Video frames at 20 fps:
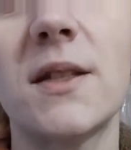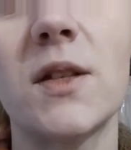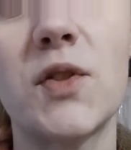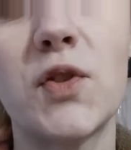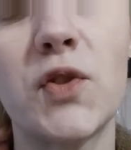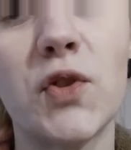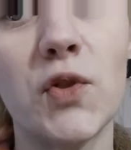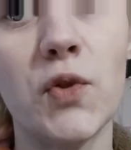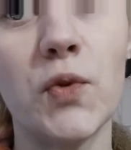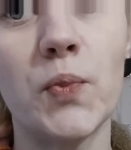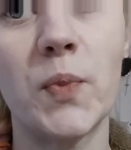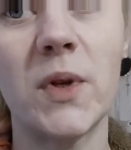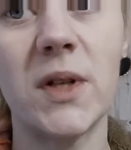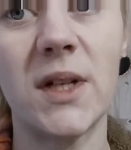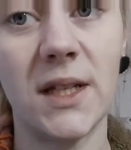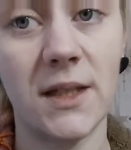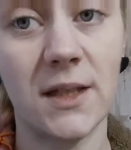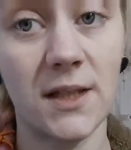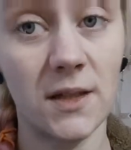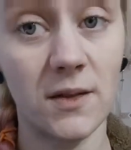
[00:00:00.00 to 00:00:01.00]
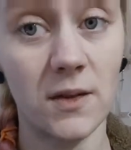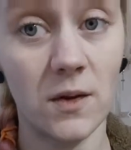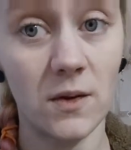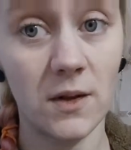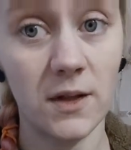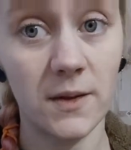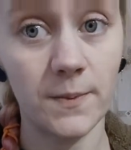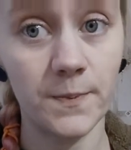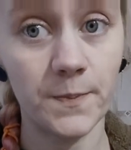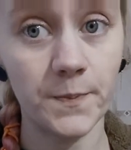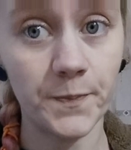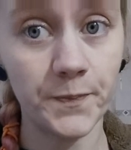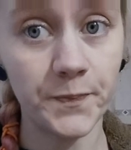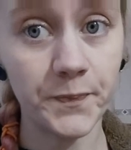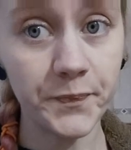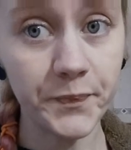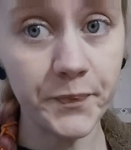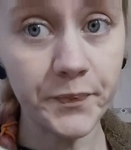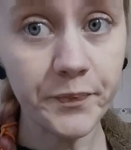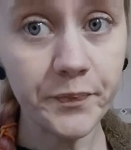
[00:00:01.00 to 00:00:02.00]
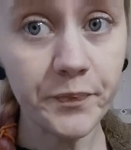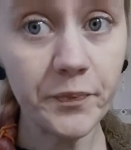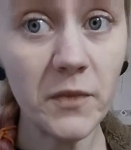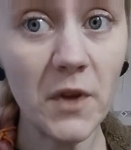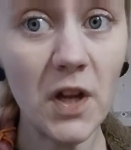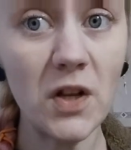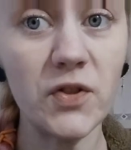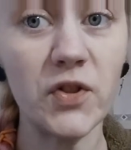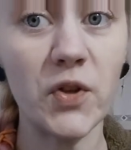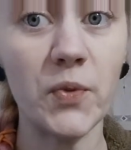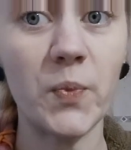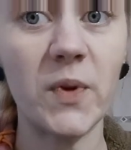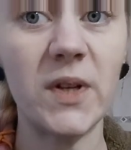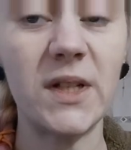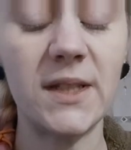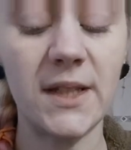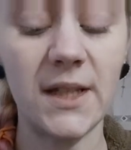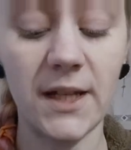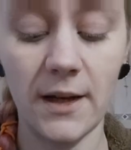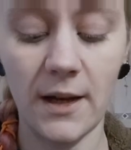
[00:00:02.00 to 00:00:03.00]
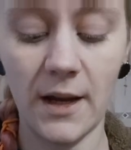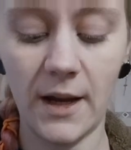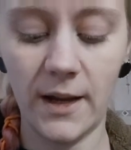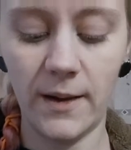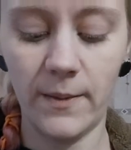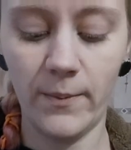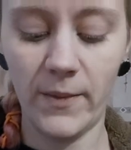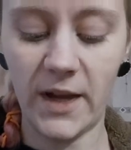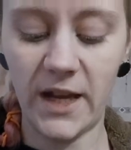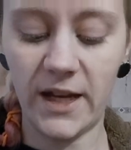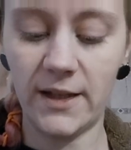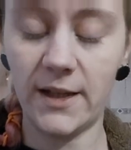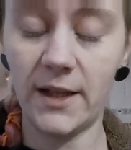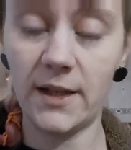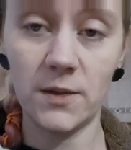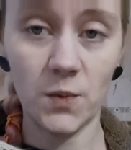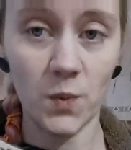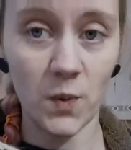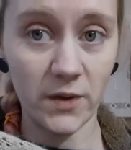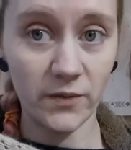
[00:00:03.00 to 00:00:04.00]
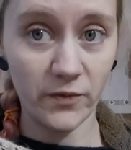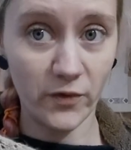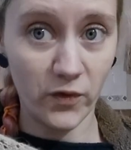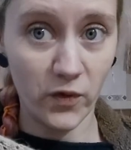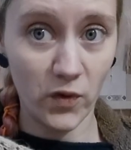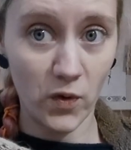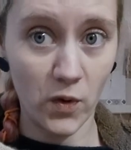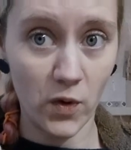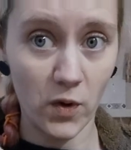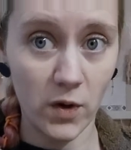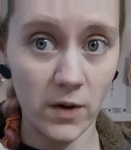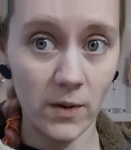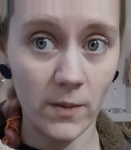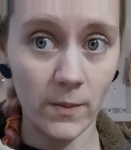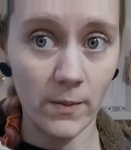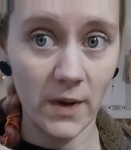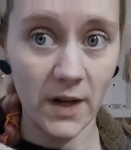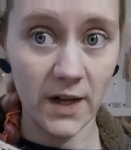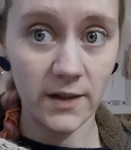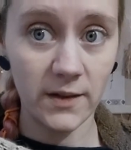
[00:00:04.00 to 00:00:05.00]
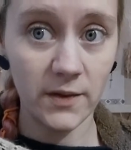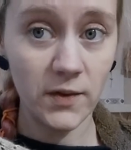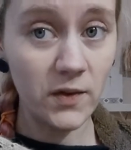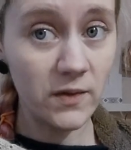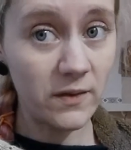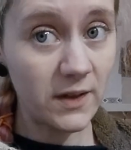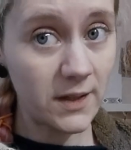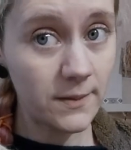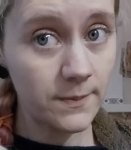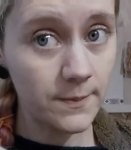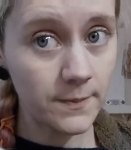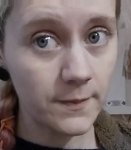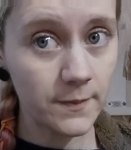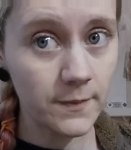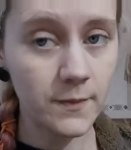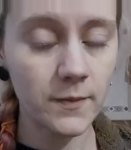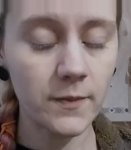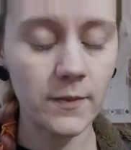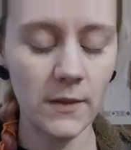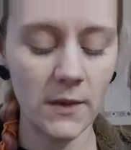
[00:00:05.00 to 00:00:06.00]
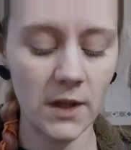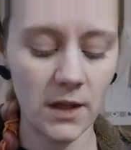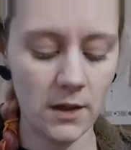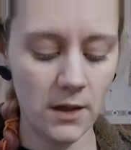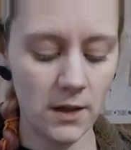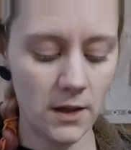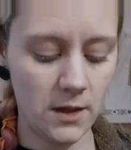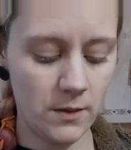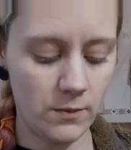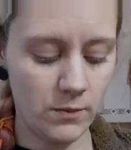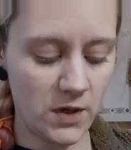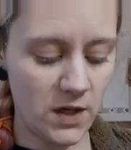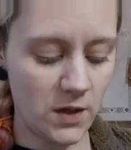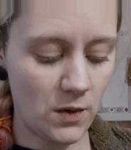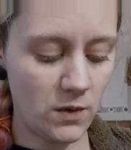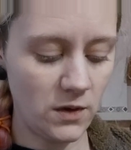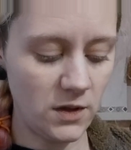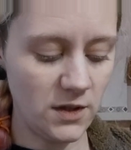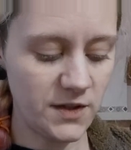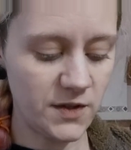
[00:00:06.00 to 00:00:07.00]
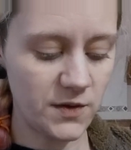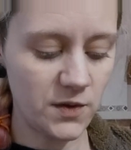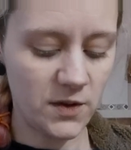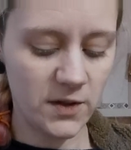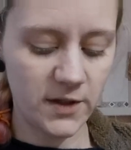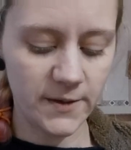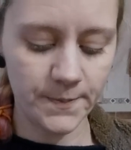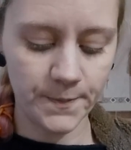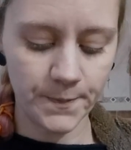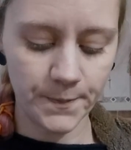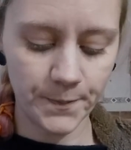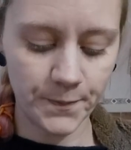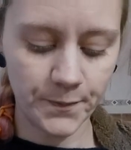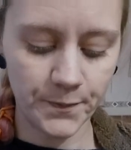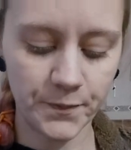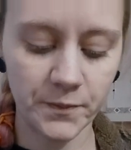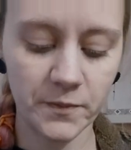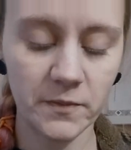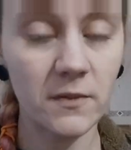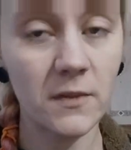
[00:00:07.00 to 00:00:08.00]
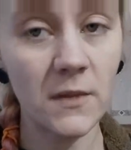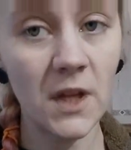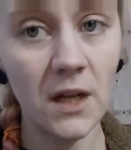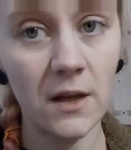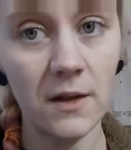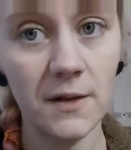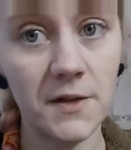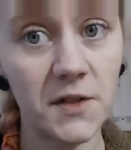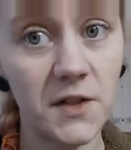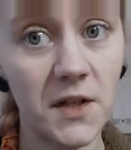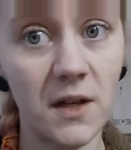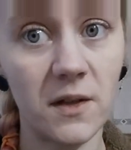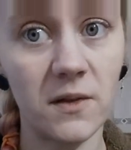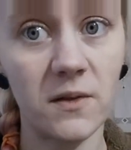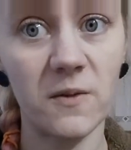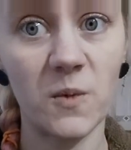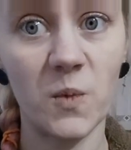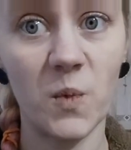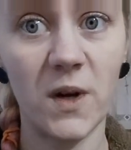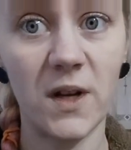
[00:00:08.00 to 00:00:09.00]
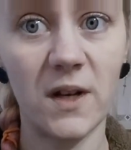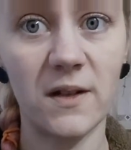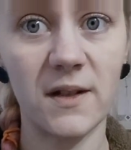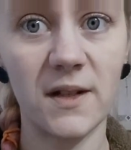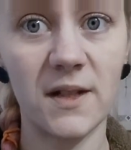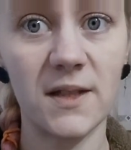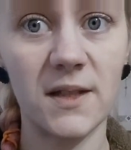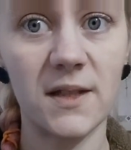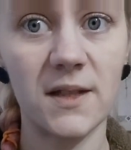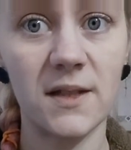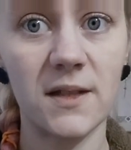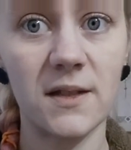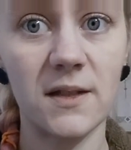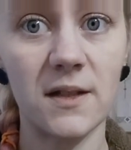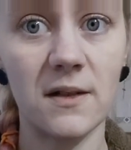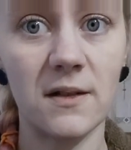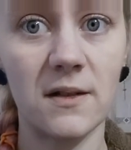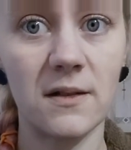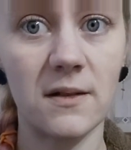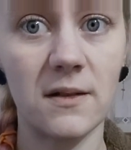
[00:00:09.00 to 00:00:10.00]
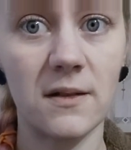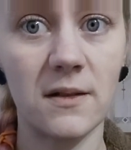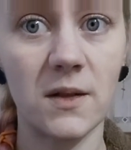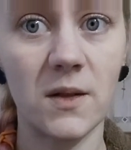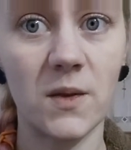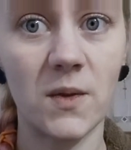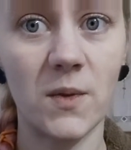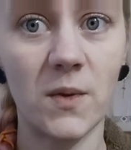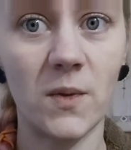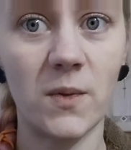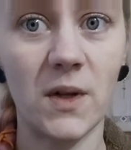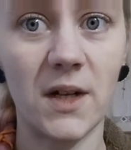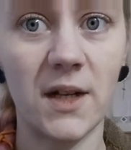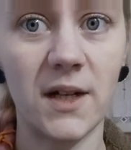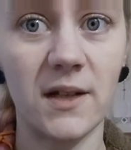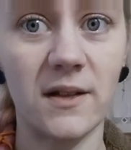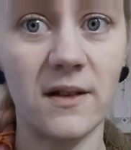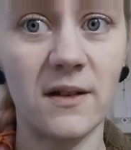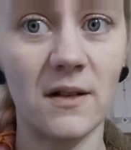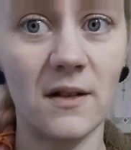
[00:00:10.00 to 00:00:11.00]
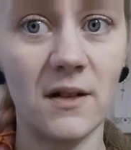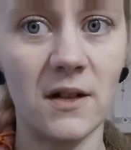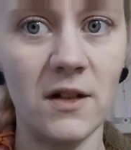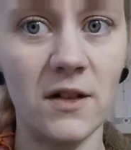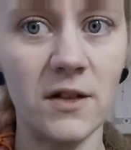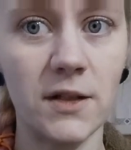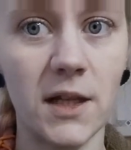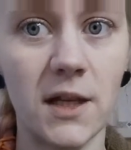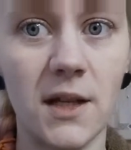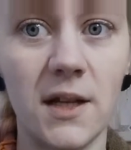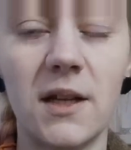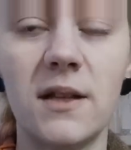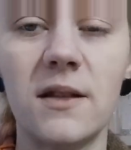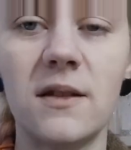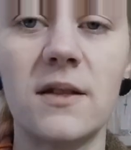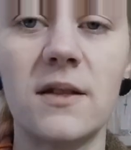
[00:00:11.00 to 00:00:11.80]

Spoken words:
a super easy sock. Super easy. I made this one for my Tuva, my oldest daughter. She has worn this quite a lot. I